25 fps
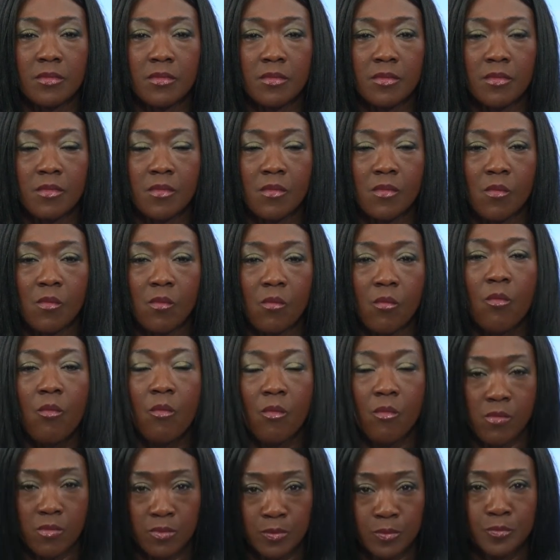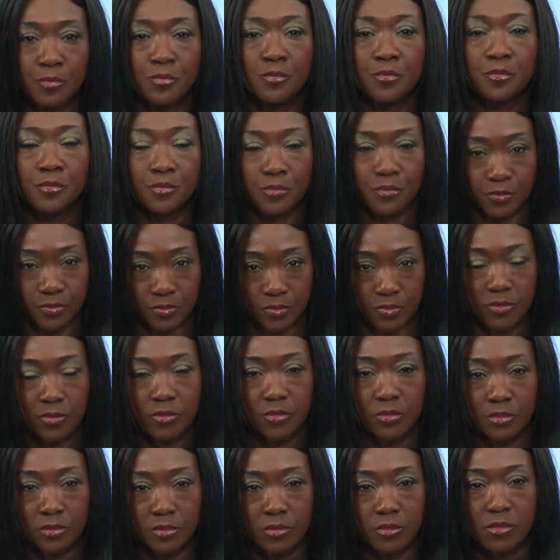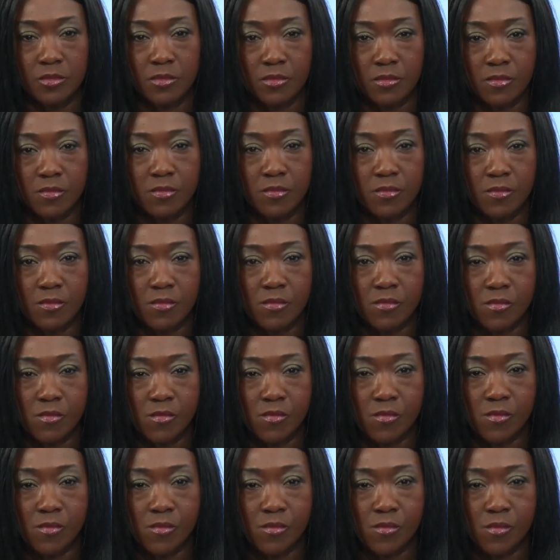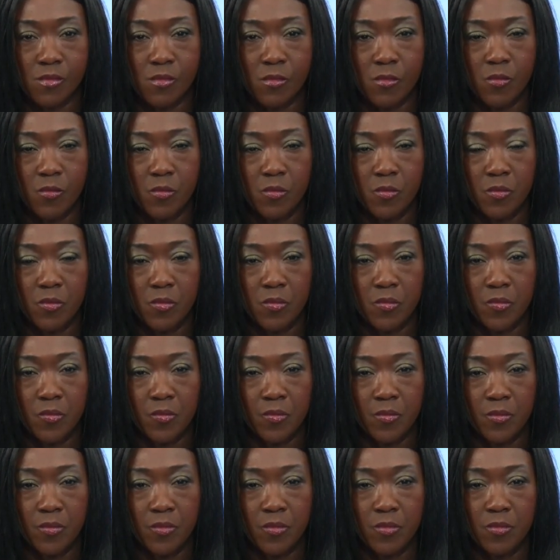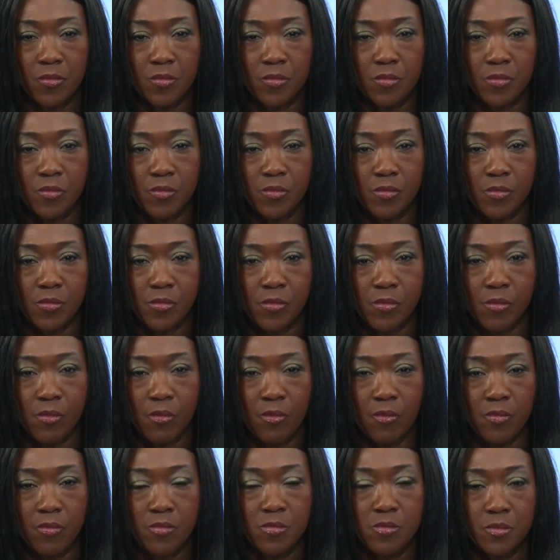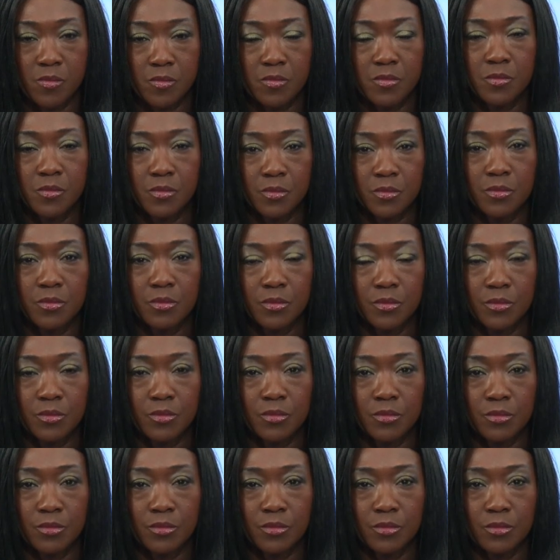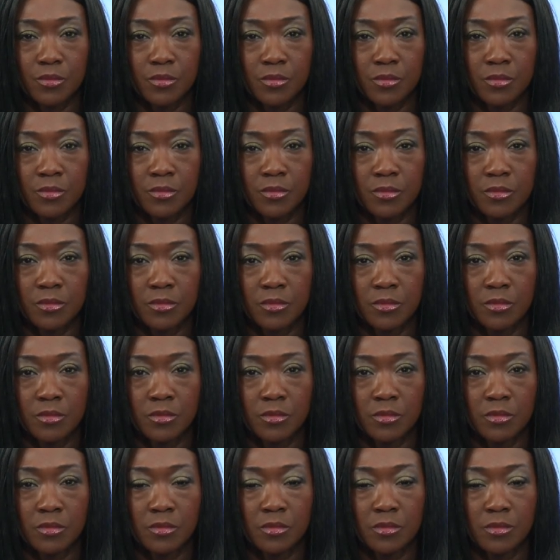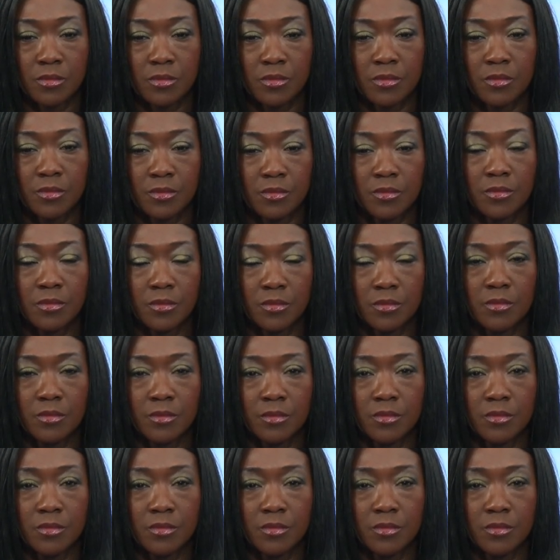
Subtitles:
No words are spoken by the person on screen.